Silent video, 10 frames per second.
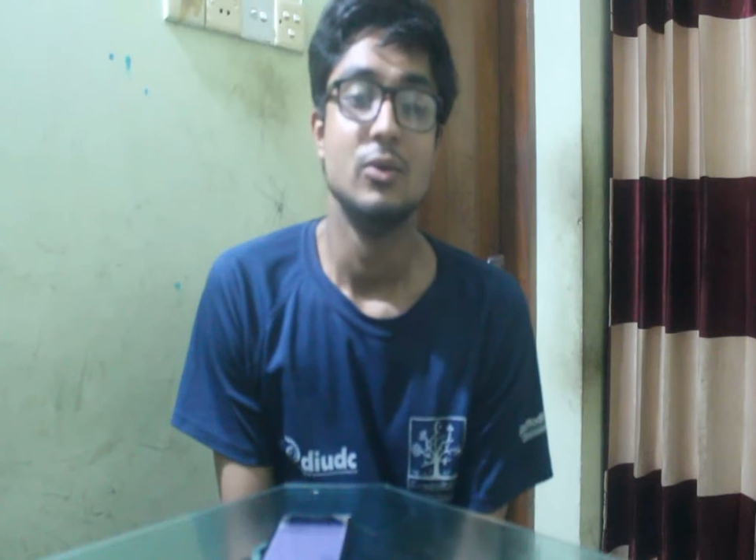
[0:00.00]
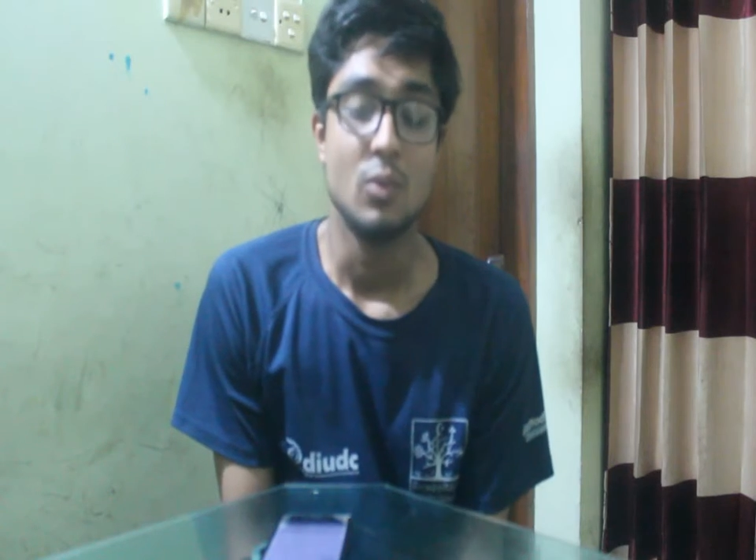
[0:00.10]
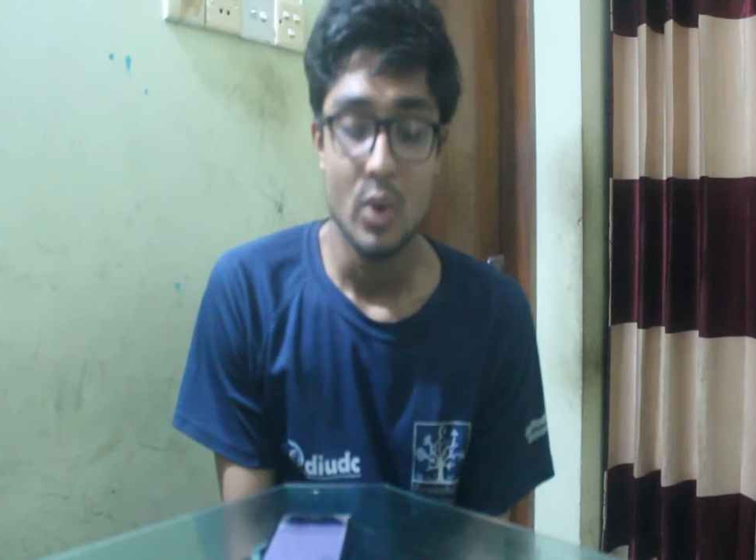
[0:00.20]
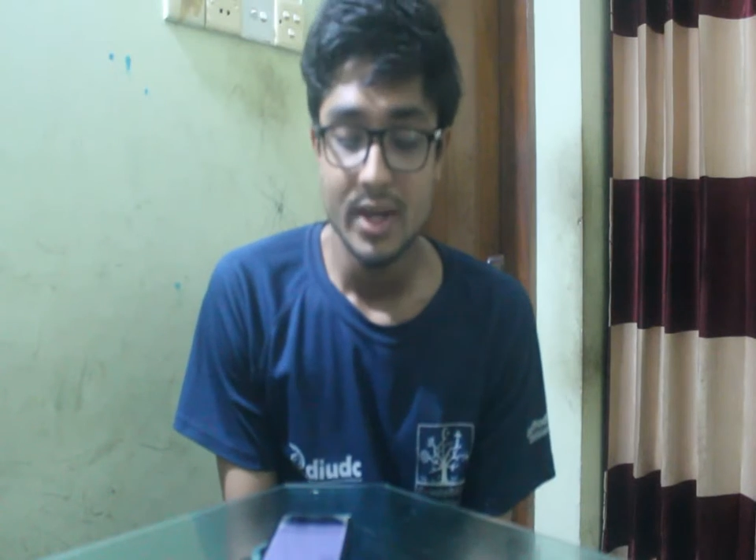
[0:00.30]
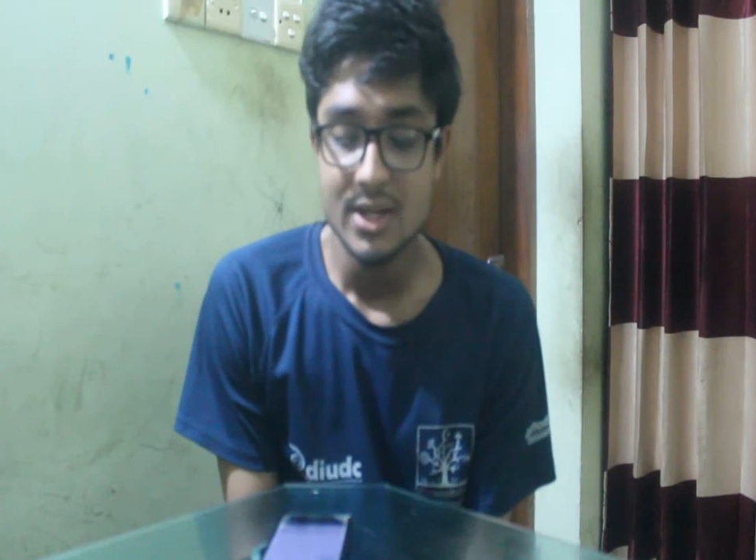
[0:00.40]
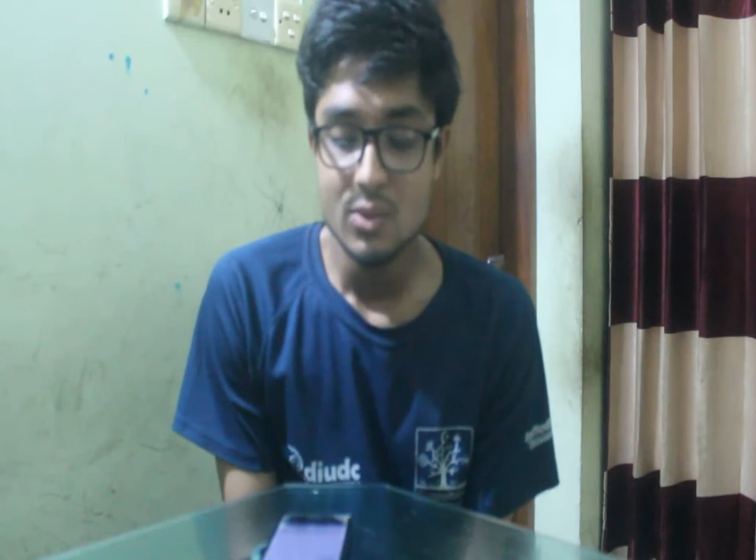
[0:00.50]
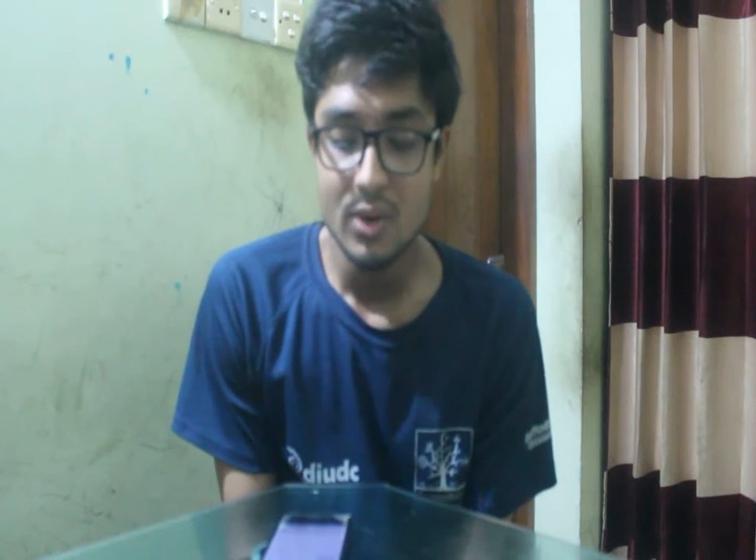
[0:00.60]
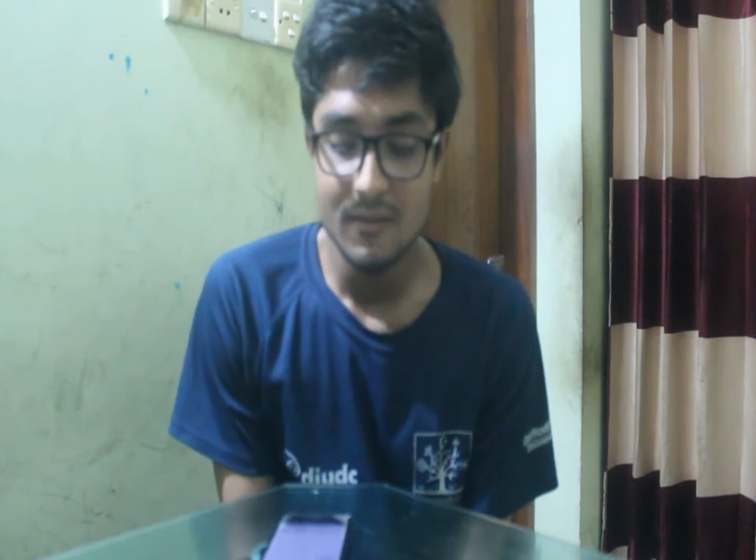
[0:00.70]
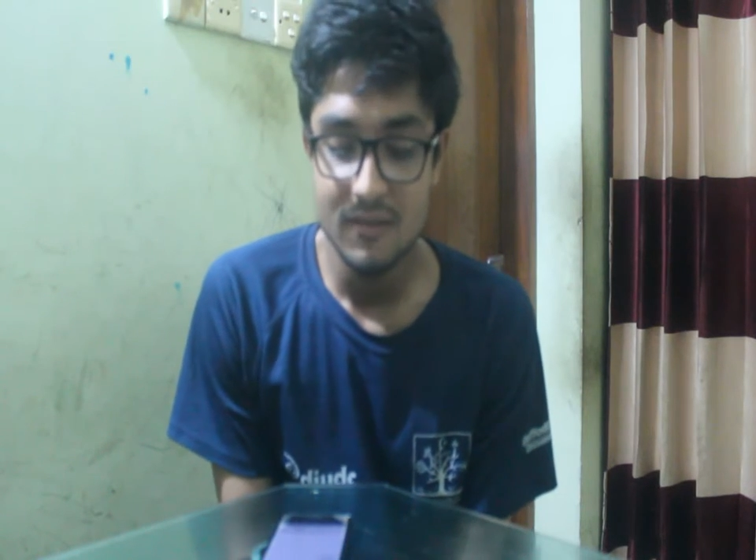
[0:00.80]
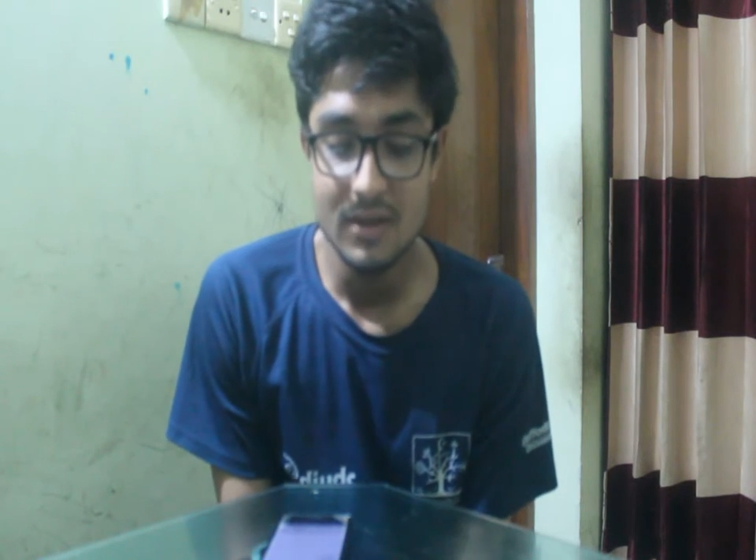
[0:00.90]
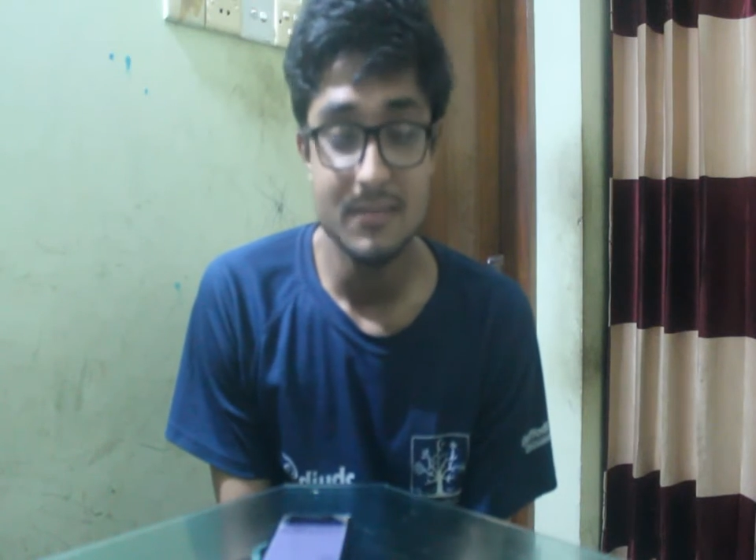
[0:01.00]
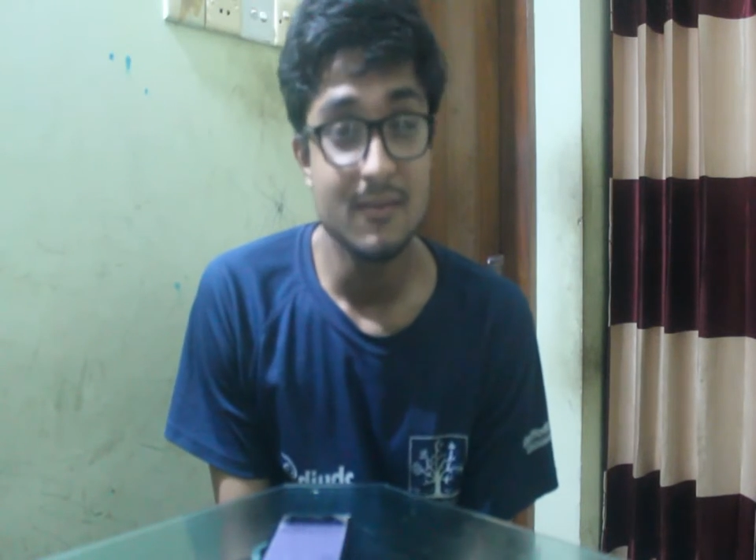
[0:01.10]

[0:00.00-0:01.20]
When you can fill up